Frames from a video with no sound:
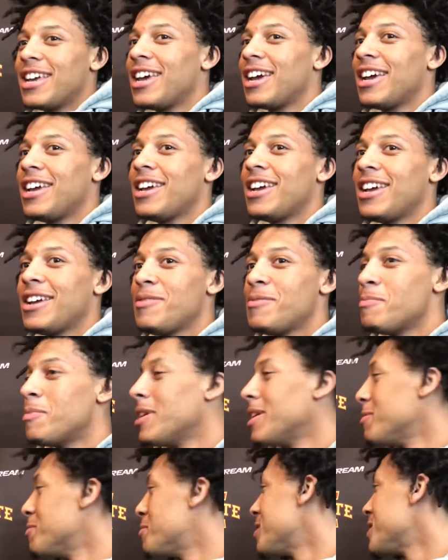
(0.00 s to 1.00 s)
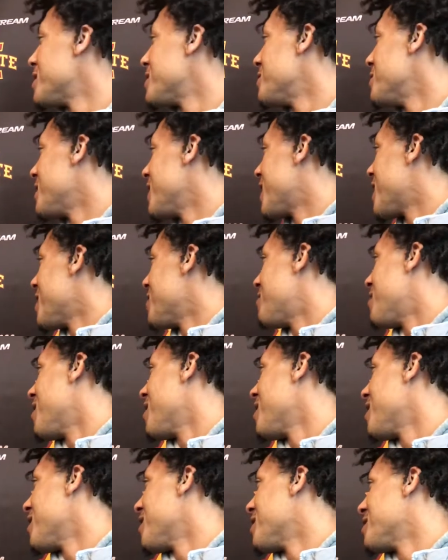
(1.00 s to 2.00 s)
yeah, he been pushing me to cut my
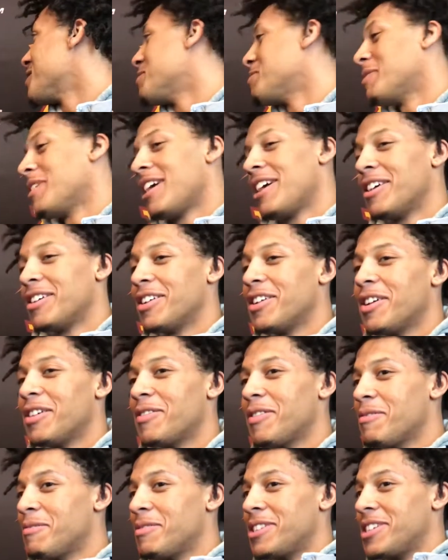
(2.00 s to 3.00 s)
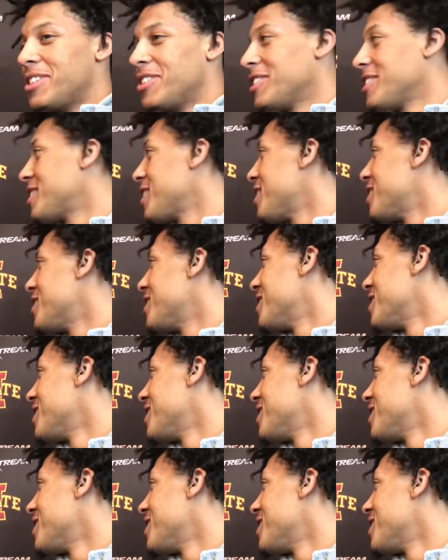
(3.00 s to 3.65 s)
hair. But I don't know if I'm going to do it, though.